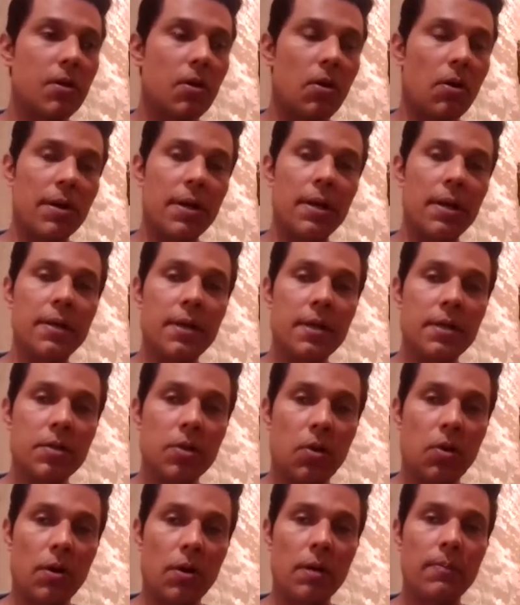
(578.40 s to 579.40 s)
horrendous,
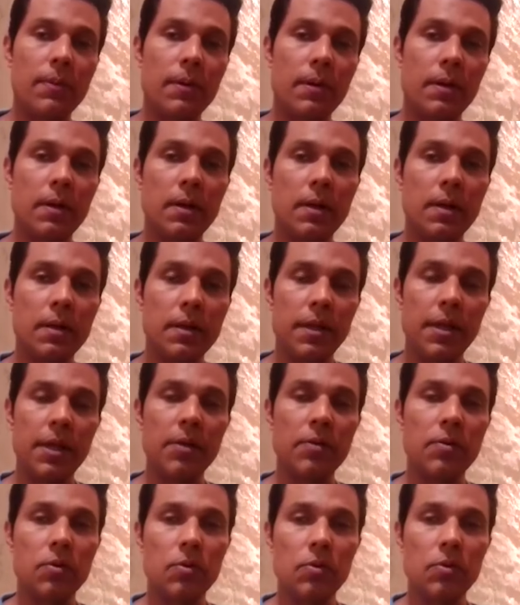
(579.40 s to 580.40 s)
horrible thing
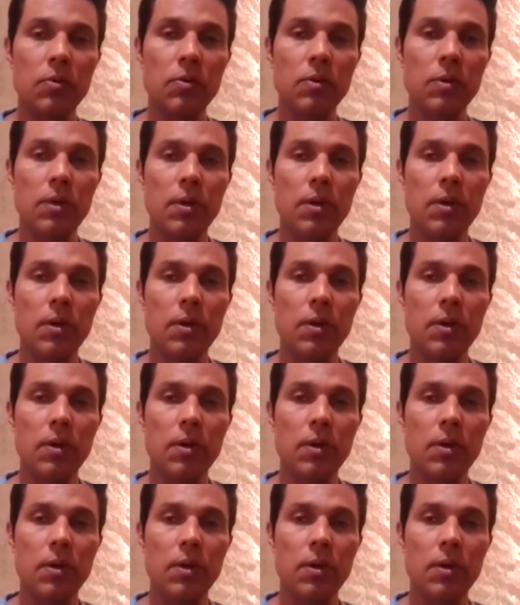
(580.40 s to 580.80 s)
to do.